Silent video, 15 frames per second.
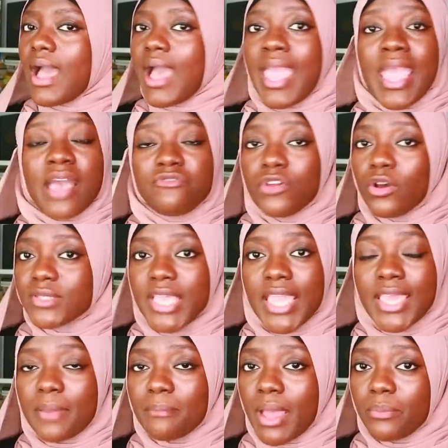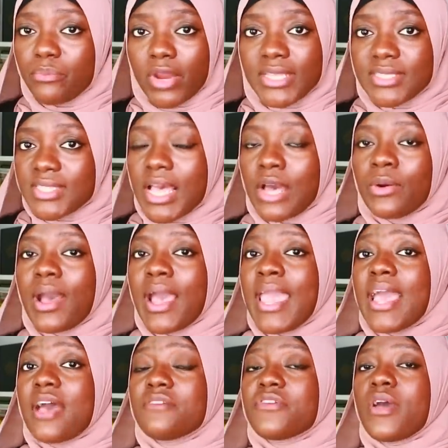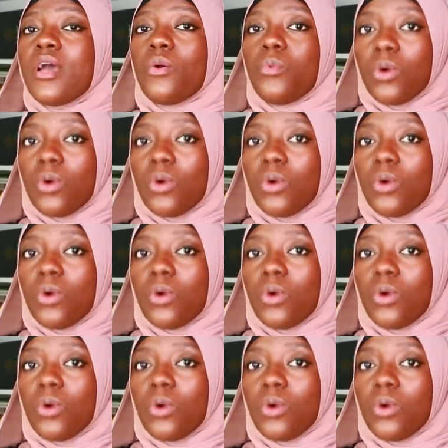i have not taken my braids out i have